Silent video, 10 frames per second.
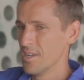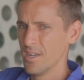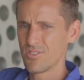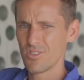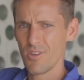
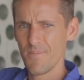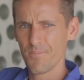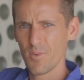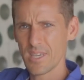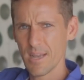And so
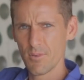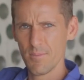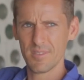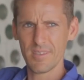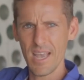we come to
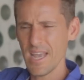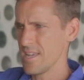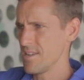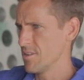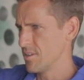him and say, hey,
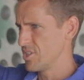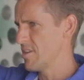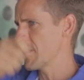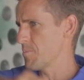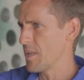you know, did you
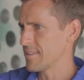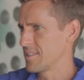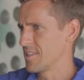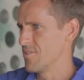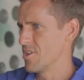hear about the
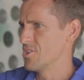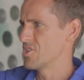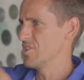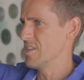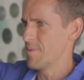plastic in the
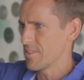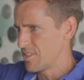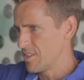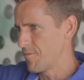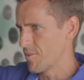ocean? Did you hear about the
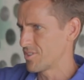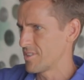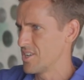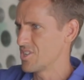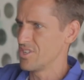
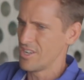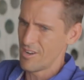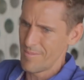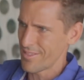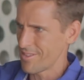deforestation? Did you hear
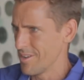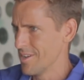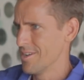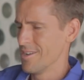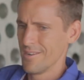about the,
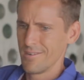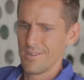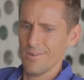you